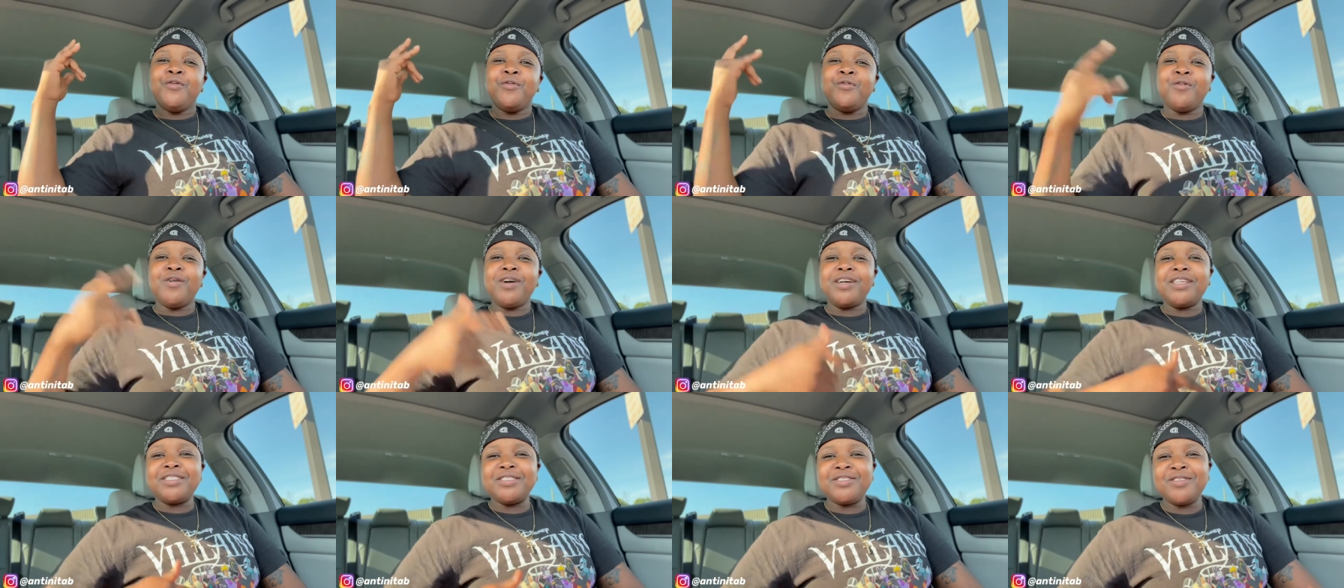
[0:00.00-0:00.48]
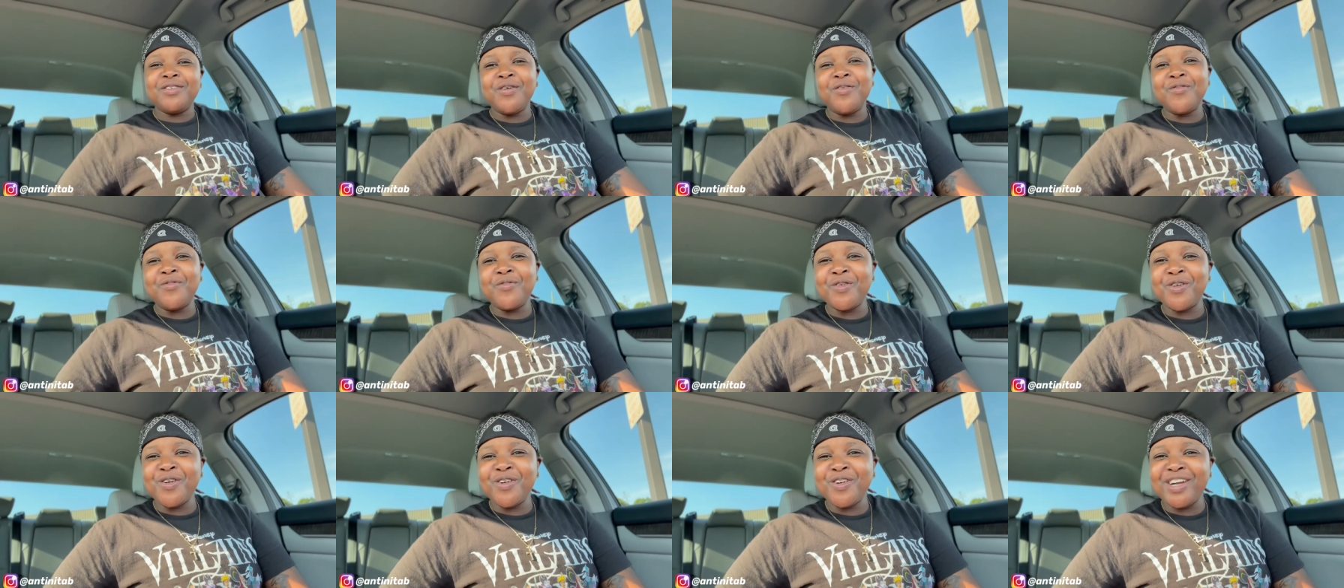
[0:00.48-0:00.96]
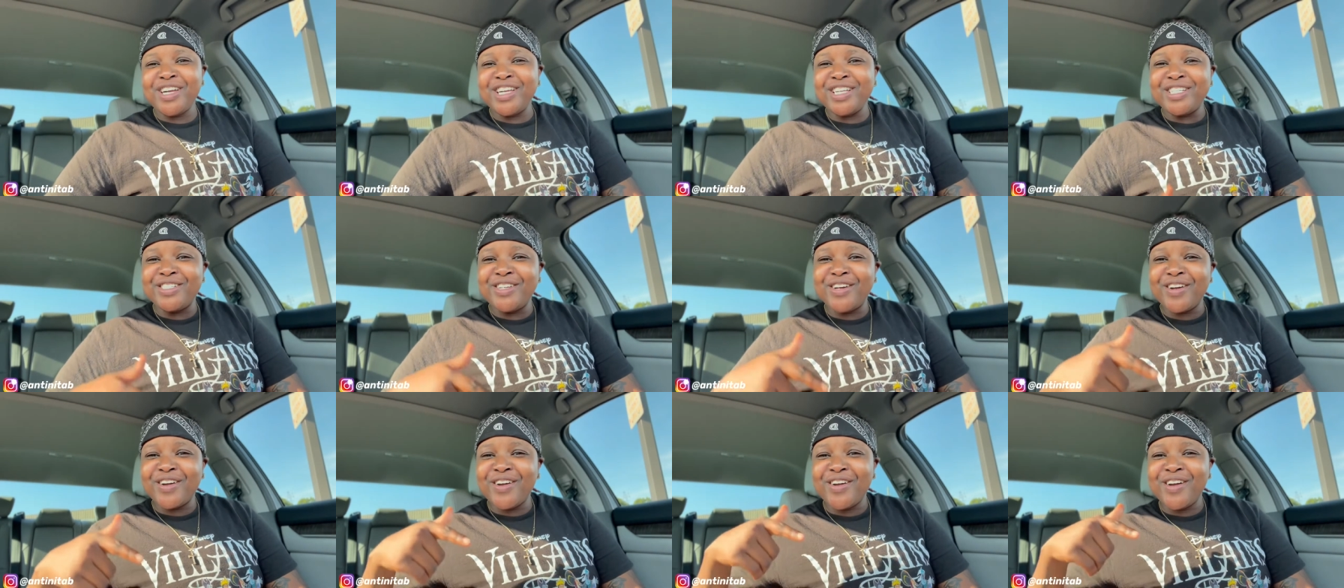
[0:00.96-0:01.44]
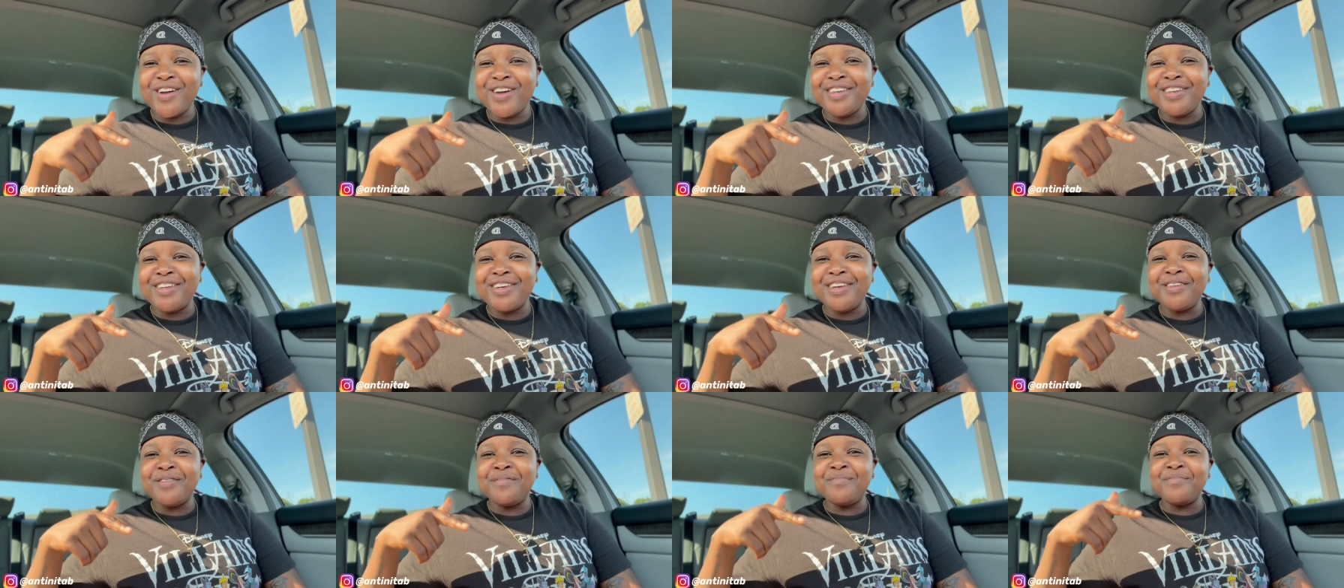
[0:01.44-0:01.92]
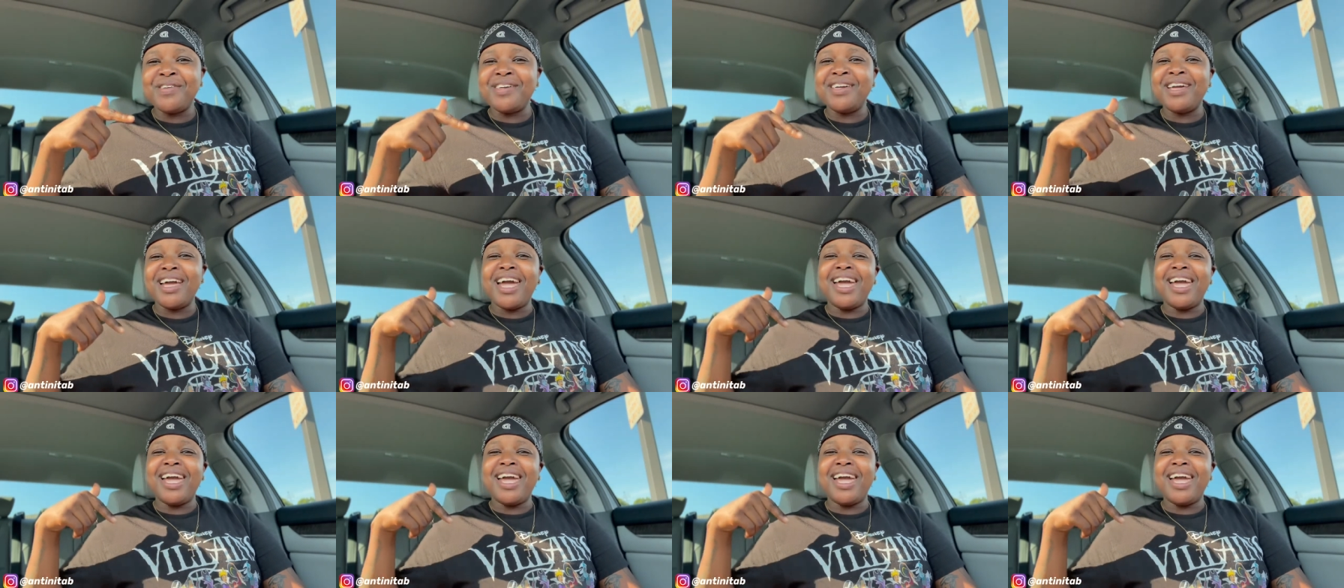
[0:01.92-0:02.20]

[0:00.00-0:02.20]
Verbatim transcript: What's up world? It's your girl Nita B,